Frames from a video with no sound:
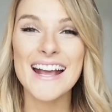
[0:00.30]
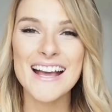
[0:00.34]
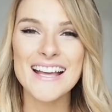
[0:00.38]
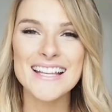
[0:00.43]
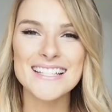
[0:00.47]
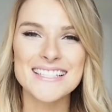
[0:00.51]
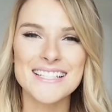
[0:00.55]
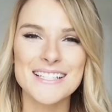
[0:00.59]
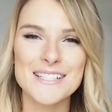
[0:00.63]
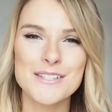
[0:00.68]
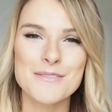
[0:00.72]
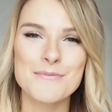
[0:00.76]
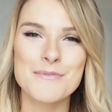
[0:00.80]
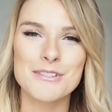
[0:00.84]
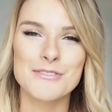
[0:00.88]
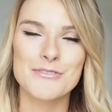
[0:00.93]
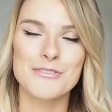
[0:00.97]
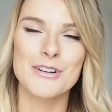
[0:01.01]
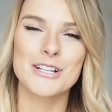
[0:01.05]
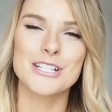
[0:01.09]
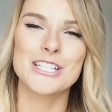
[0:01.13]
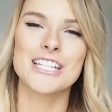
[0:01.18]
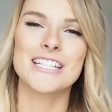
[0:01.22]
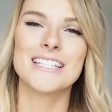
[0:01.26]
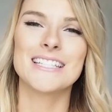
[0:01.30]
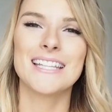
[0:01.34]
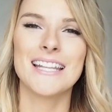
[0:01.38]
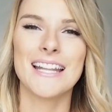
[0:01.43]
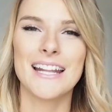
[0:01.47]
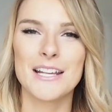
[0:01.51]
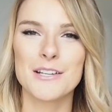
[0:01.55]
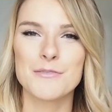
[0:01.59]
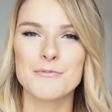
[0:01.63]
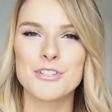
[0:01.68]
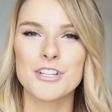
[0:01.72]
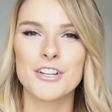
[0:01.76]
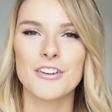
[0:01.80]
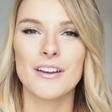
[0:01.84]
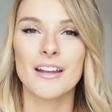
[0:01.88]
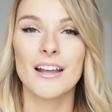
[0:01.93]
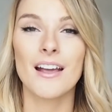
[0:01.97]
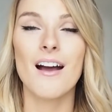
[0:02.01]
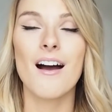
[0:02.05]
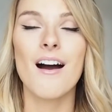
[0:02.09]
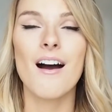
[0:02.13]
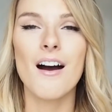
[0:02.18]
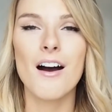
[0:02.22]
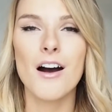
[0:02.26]
guys, thanks so much for watching. Today I'm sharing
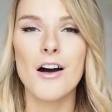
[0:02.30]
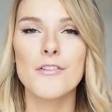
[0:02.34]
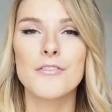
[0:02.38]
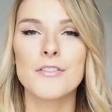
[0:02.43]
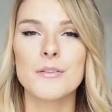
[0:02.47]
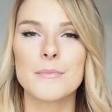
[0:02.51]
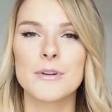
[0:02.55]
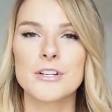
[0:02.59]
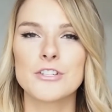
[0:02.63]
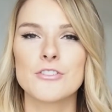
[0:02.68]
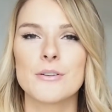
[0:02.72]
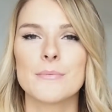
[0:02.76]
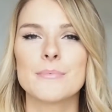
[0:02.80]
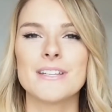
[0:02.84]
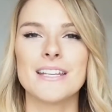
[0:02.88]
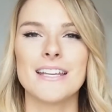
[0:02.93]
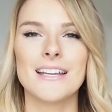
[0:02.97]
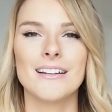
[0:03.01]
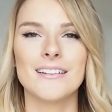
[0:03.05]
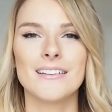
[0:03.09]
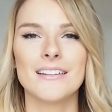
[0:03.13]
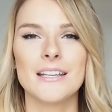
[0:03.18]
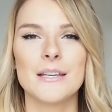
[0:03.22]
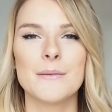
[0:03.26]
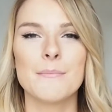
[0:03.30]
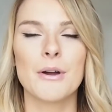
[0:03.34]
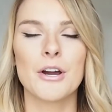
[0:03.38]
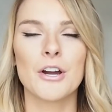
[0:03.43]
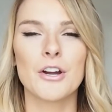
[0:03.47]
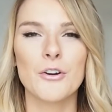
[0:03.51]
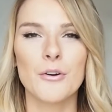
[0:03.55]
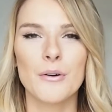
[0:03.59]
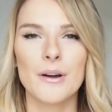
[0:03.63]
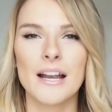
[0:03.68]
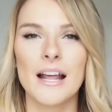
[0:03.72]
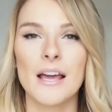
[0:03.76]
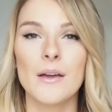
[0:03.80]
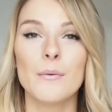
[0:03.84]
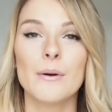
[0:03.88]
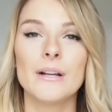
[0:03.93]
a haul from our trip to Italy. Marco and I